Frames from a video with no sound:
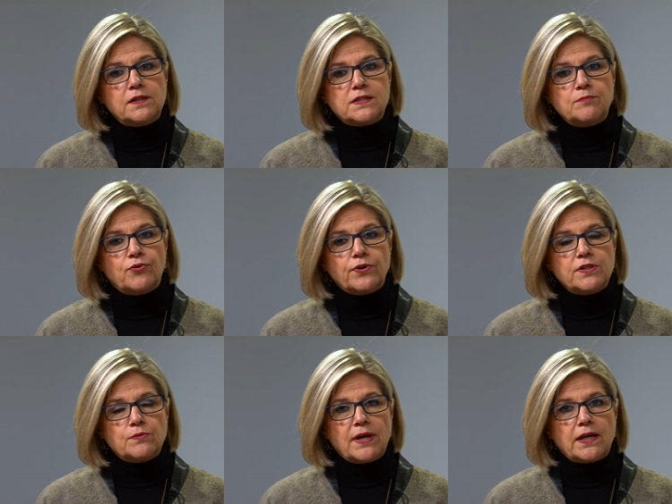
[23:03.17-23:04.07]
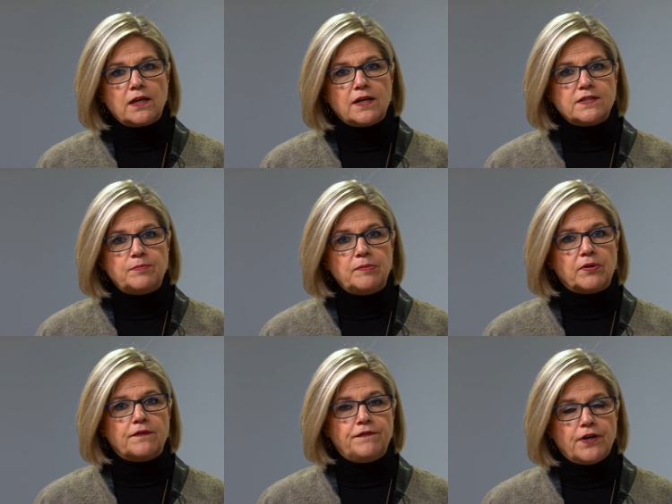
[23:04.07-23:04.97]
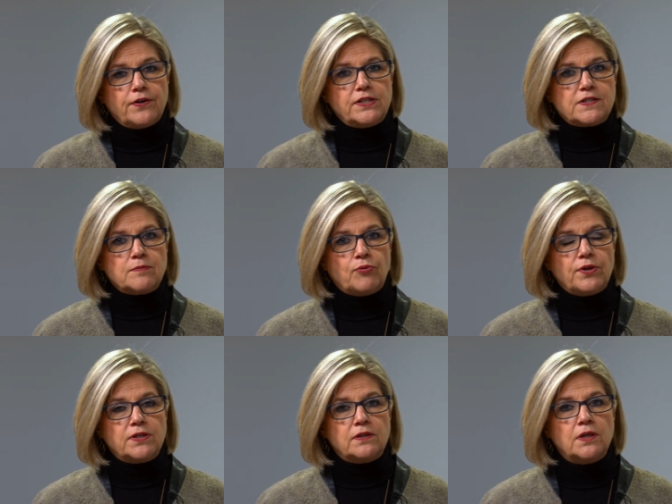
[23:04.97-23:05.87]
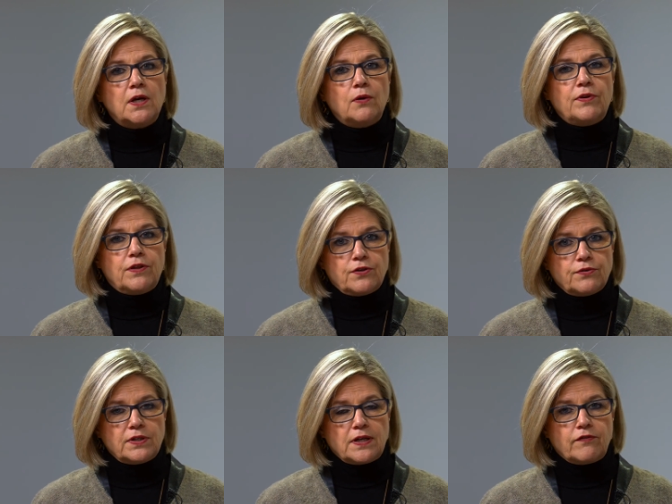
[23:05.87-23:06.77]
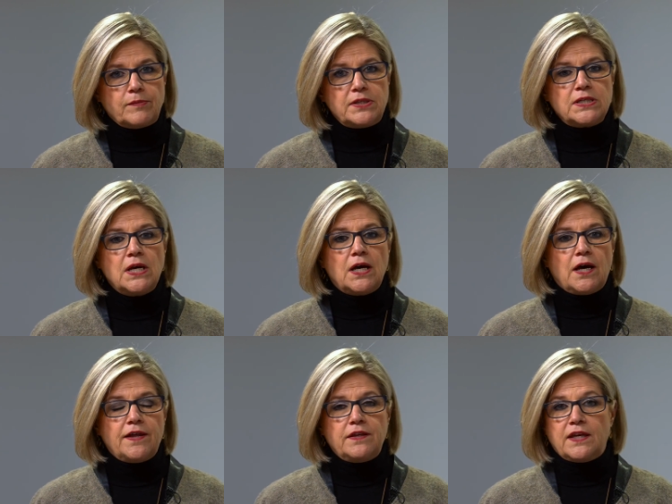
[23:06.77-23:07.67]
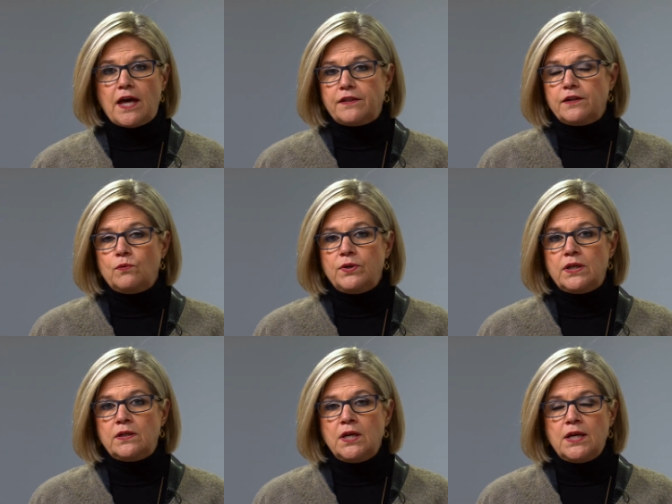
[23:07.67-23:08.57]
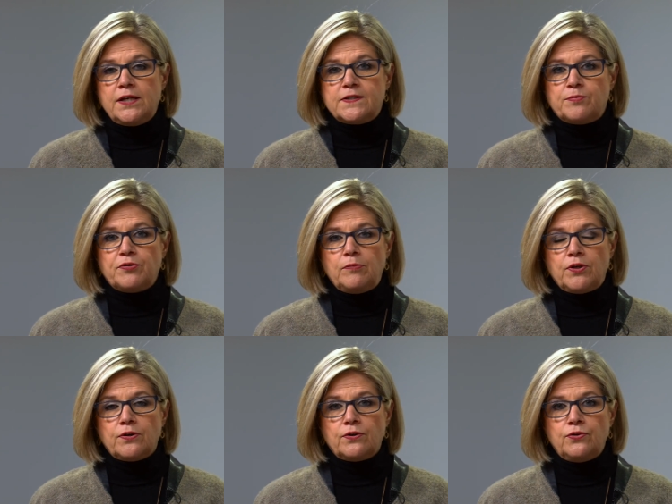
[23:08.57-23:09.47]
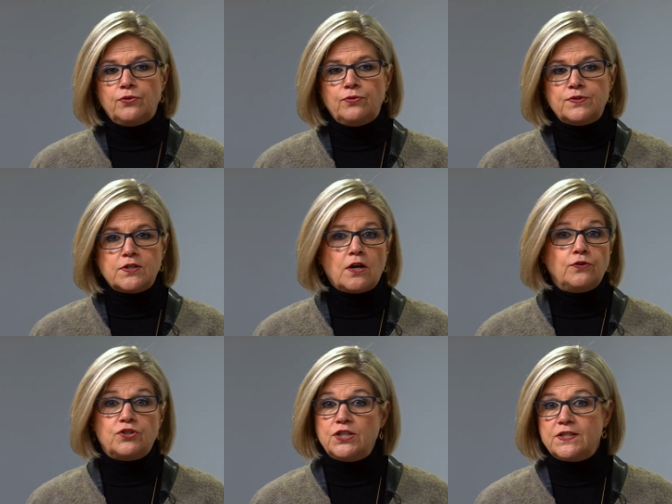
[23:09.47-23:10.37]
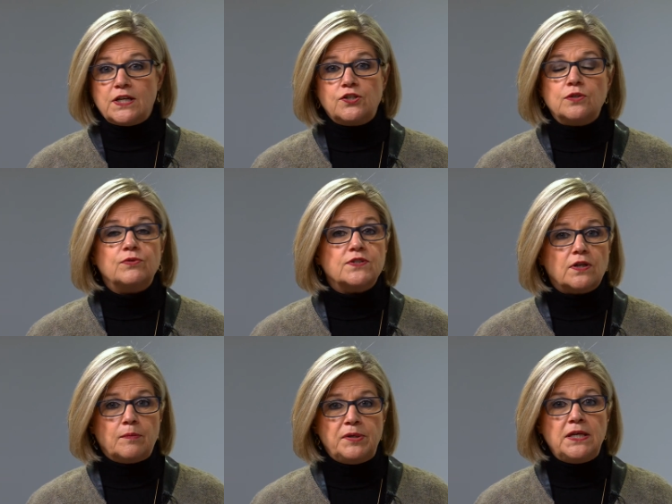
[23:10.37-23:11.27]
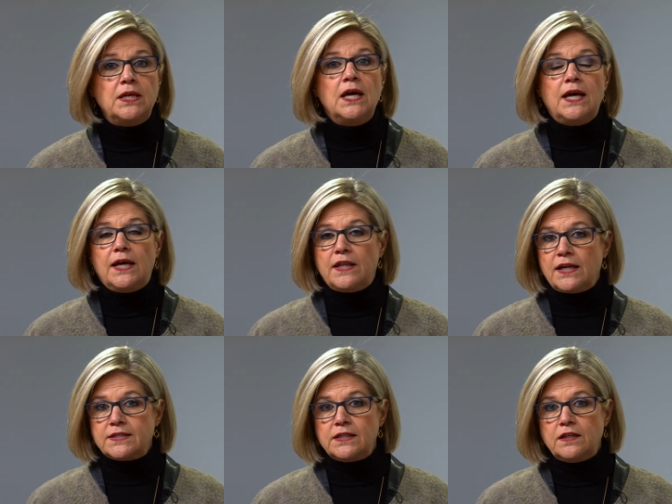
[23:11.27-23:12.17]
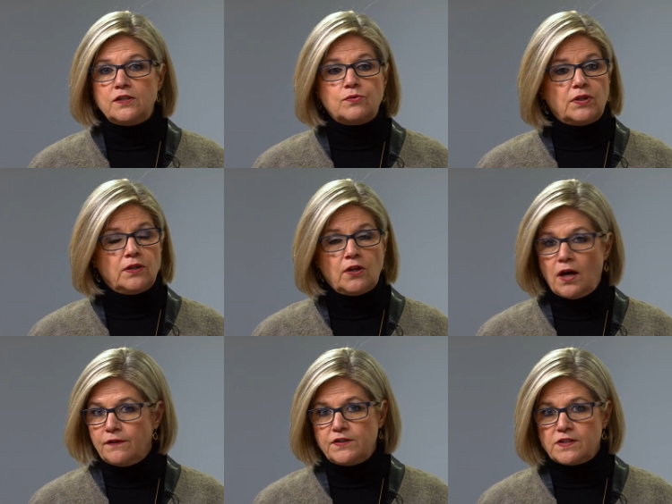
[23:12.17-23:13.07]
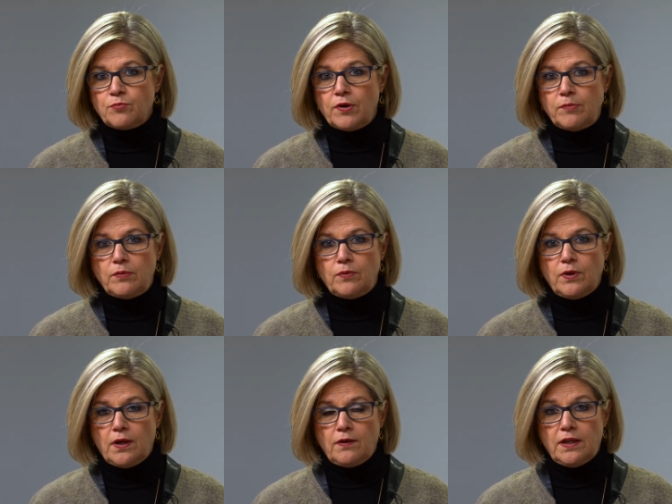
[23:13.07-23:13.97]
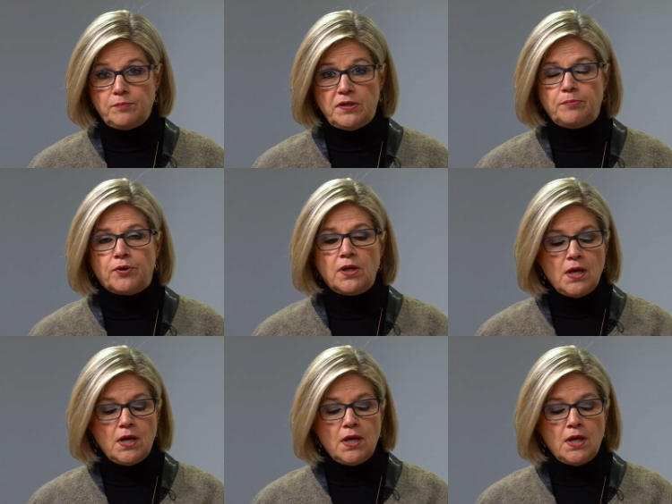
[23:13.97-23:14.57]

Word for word: it's important to recognize that people are very disappointed with the current government. Uh, I think Kathleen Wynne is a premier who's not who she said she was going to be, and that's leading to a lot of disappointment uh, in people.